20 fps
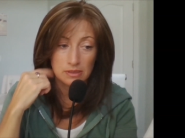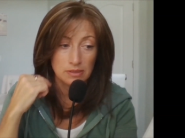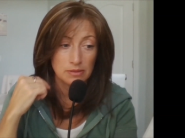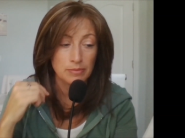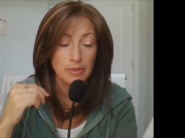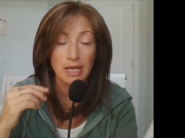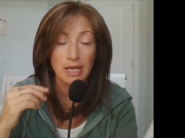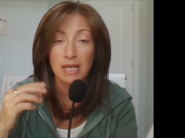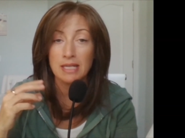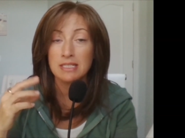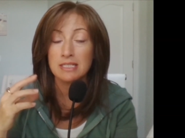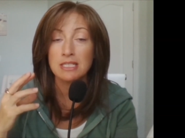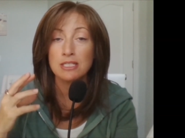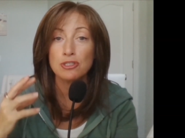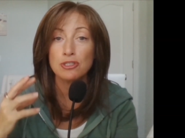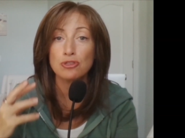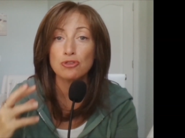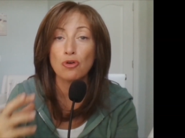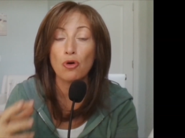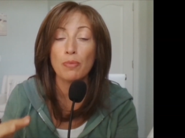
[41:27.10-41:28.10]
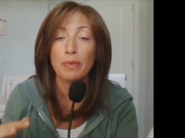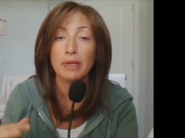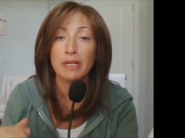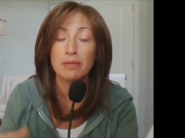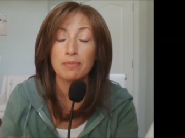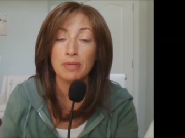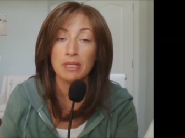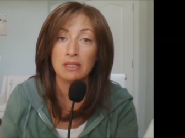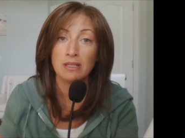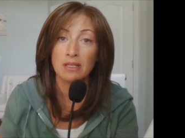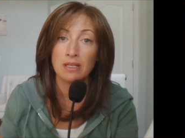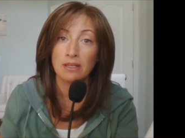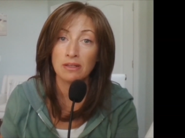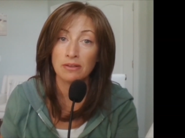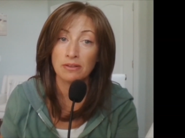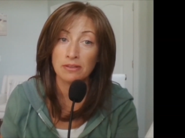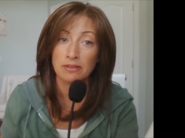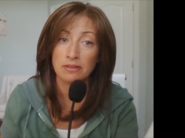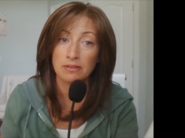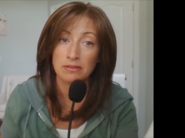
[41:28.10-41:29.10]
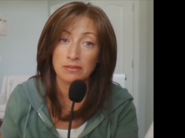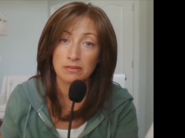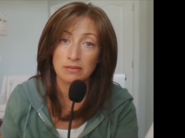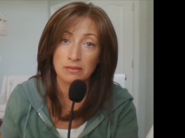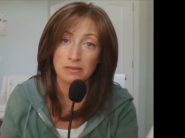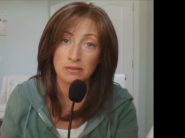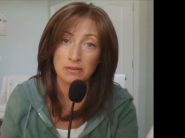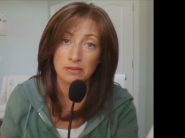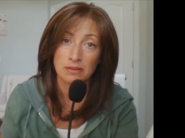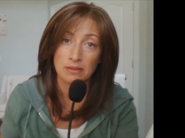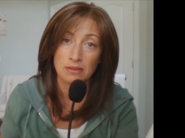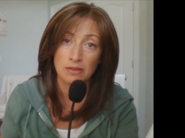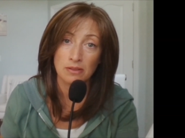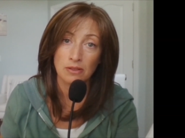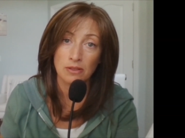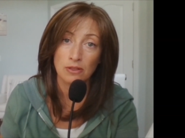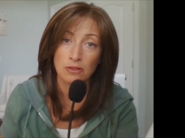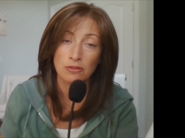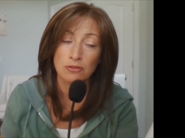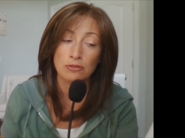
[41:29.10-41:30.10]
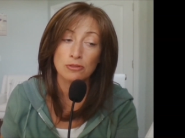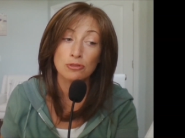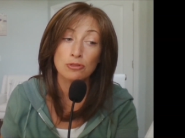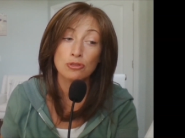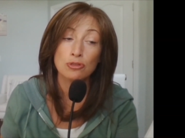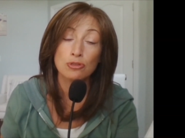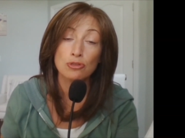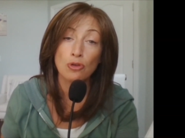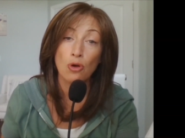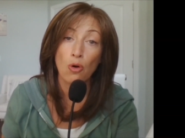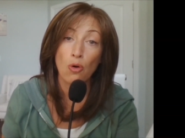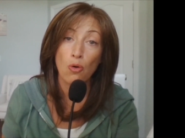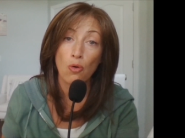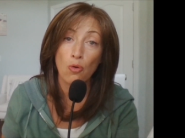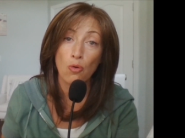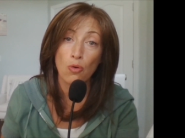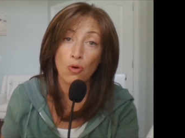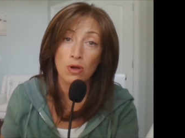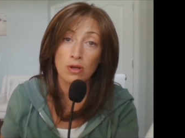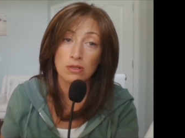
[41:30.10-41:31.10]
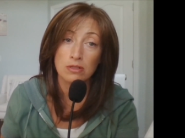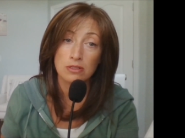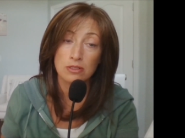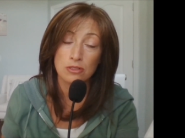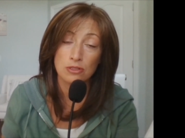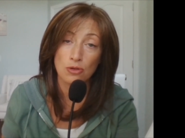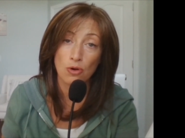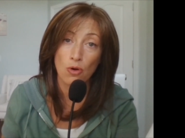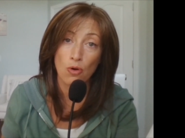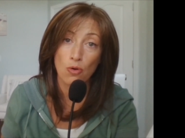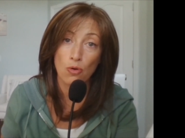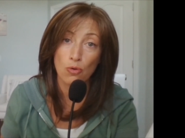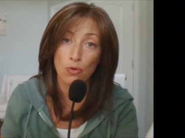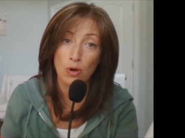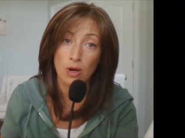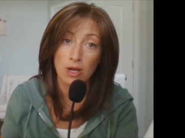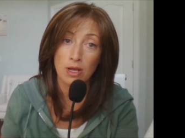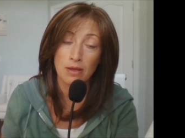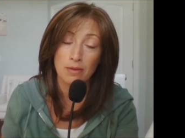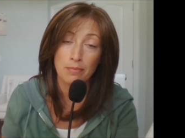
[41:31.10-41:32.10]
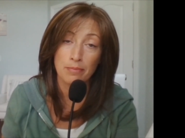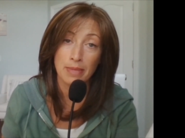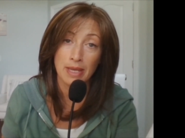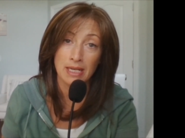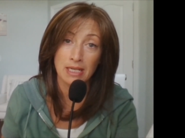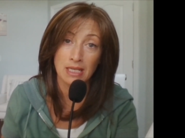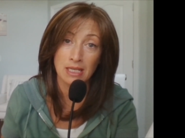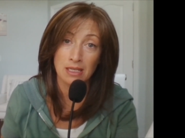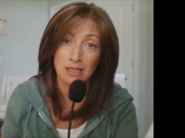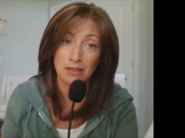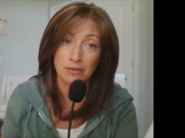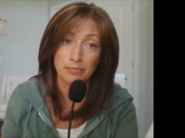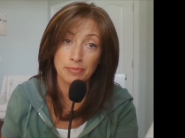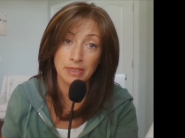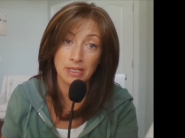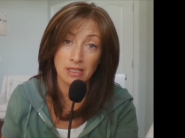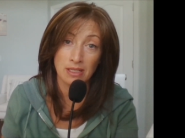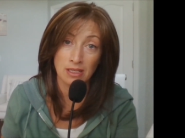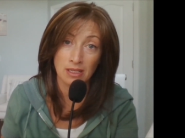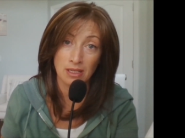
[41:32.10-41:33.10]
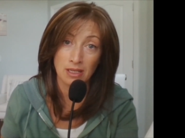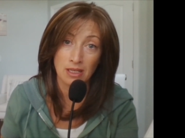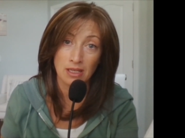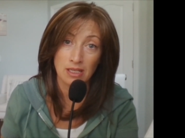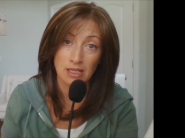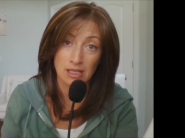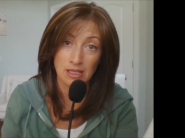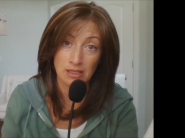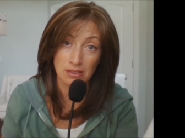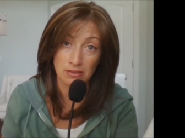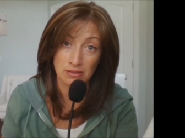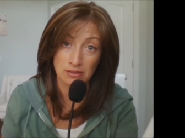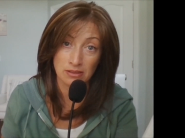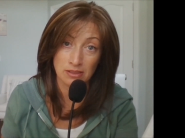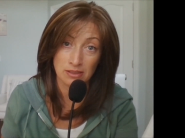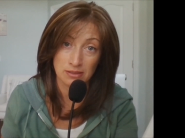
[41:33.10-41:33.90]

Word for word: I see so many being healed. So many being healed.